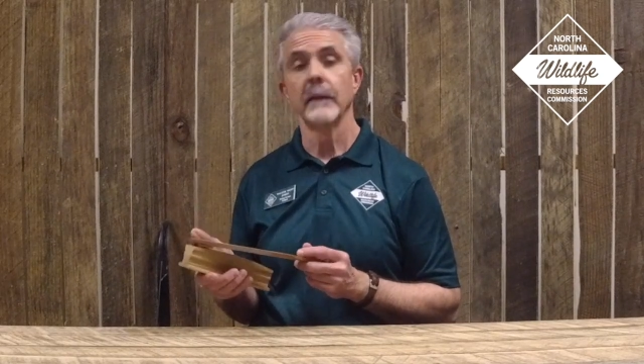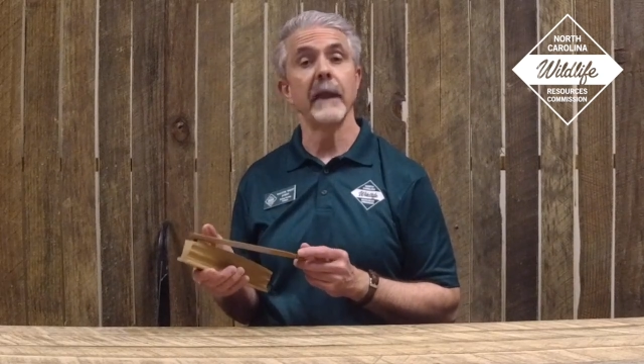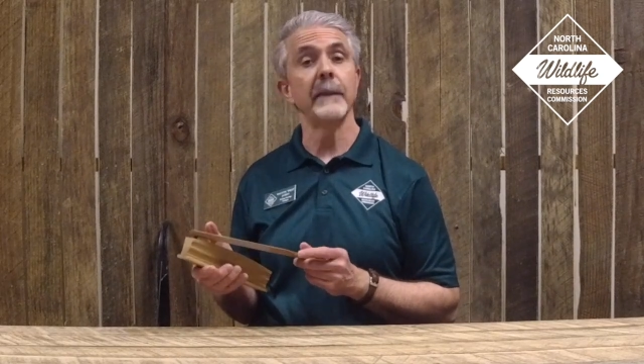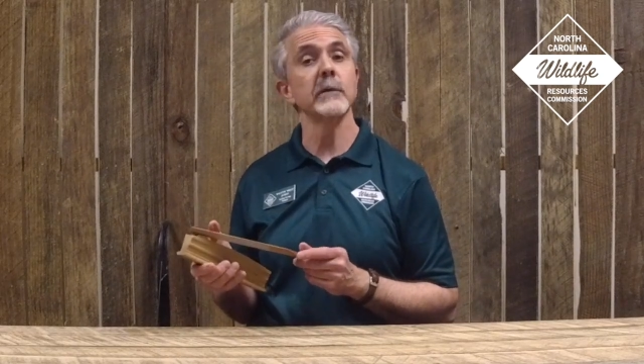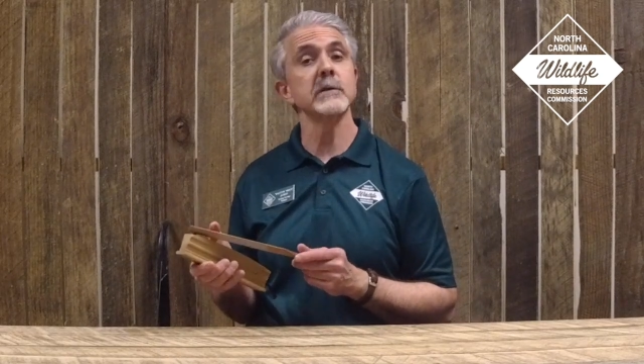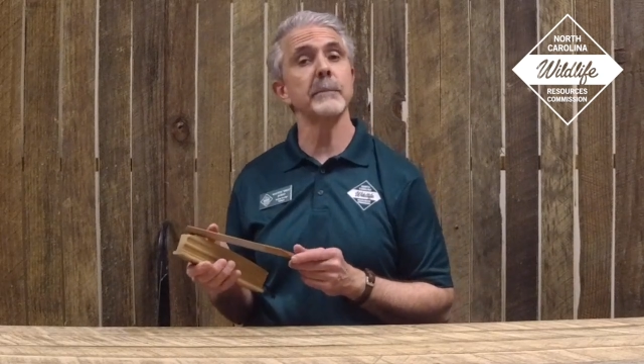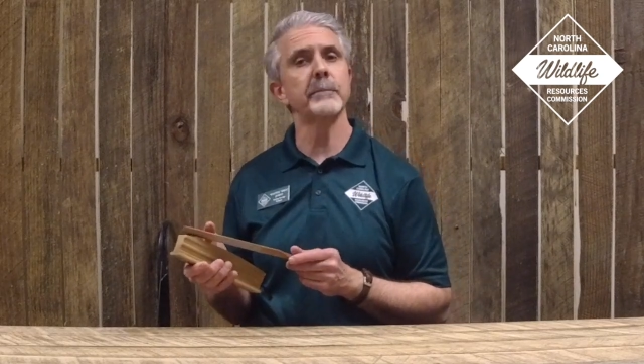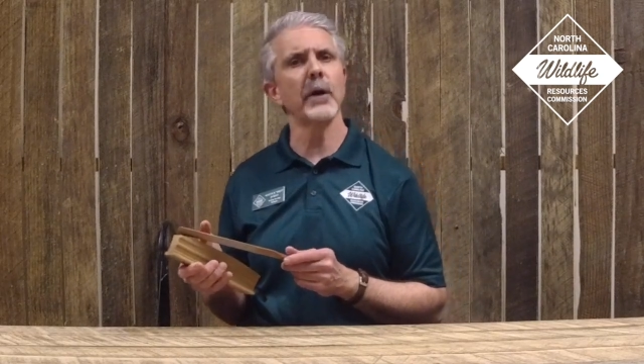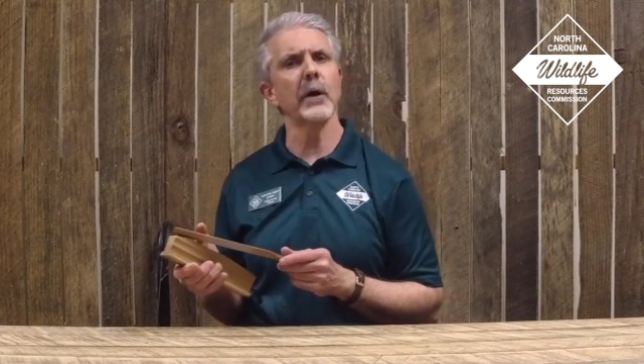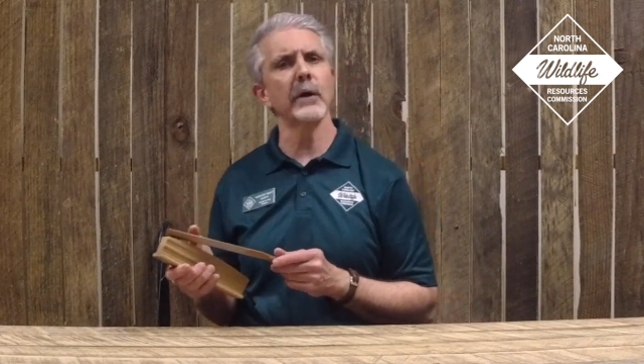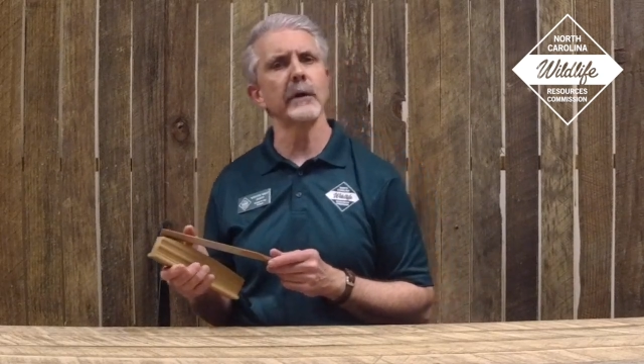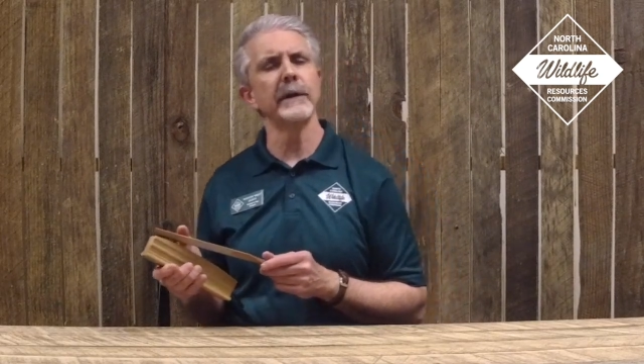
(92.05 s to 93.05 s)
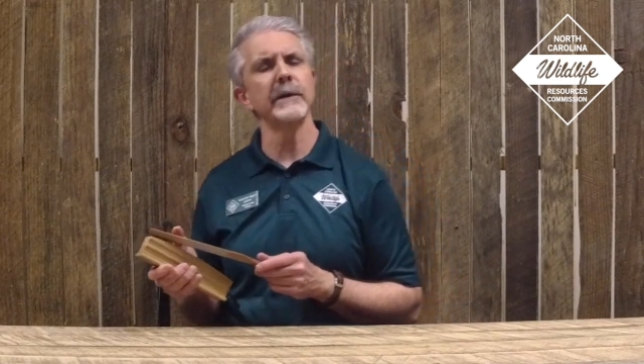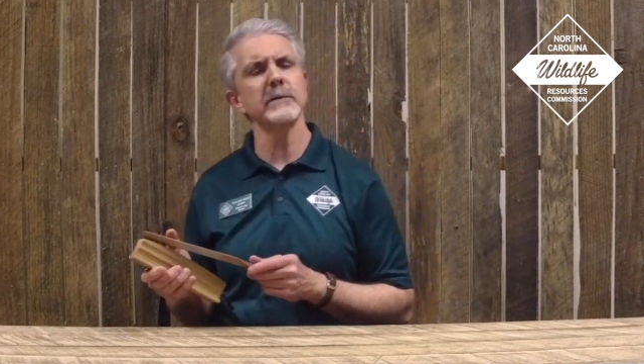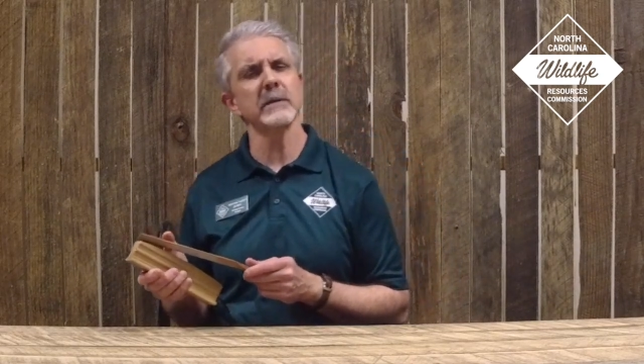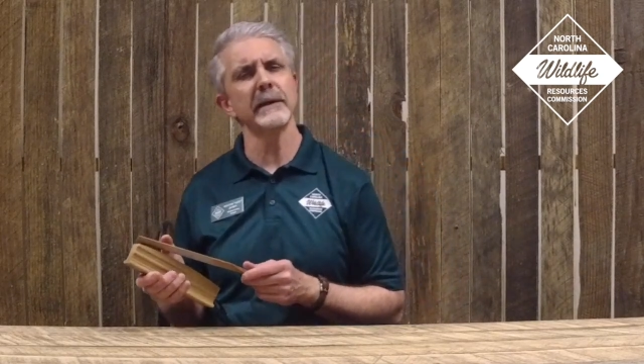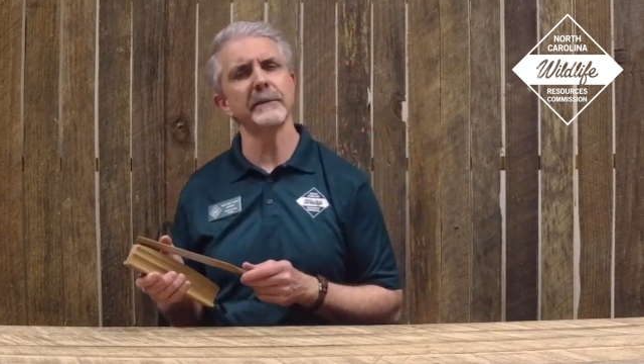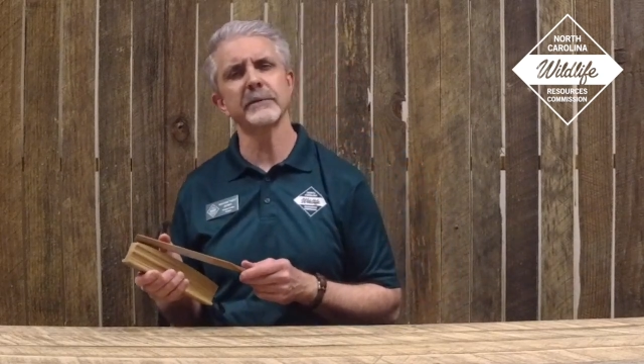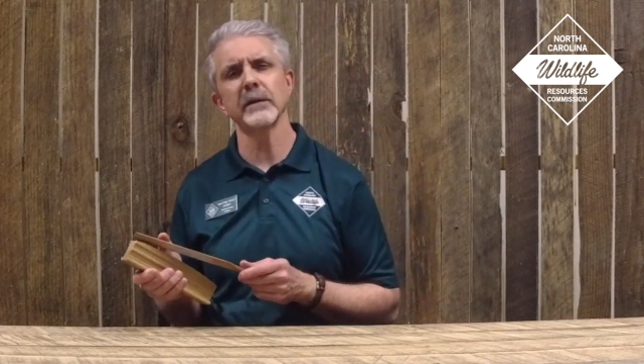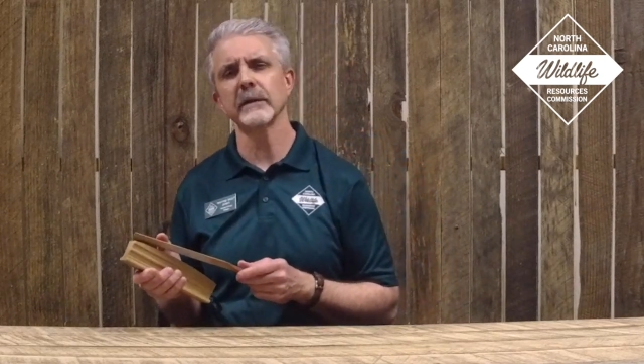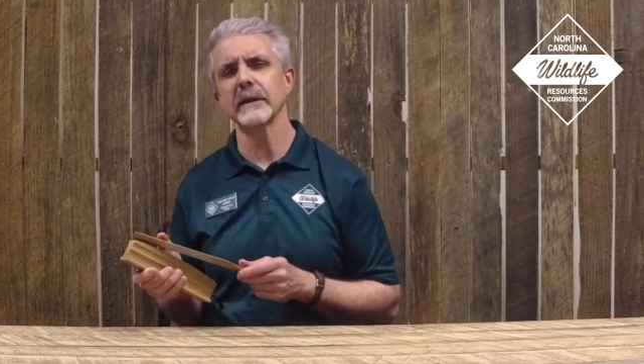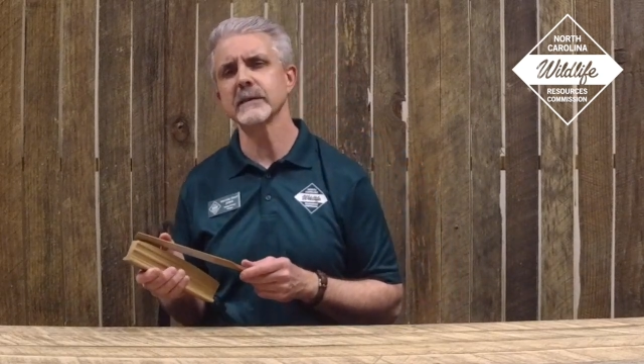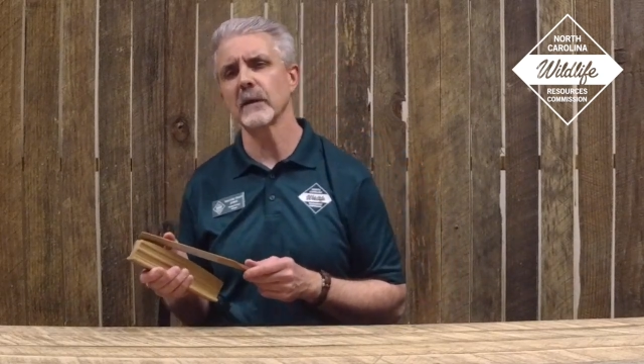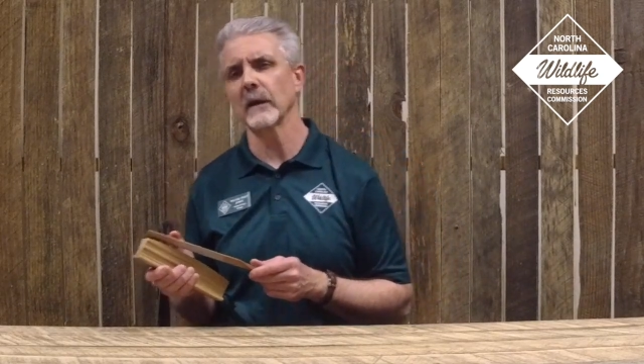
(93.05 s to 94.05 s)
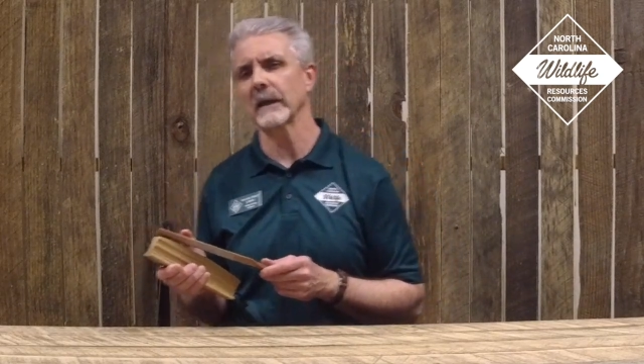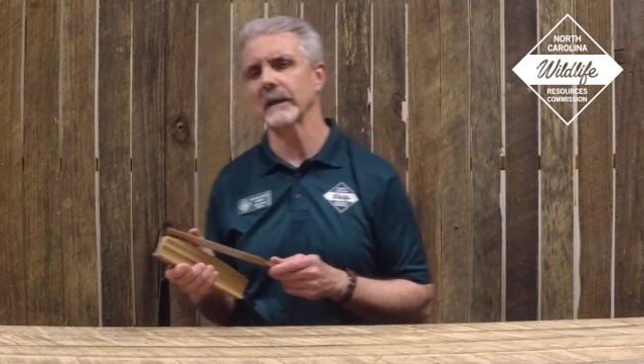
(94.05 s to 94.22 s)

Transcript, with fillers: Then there's a purr. And usually if turkeys are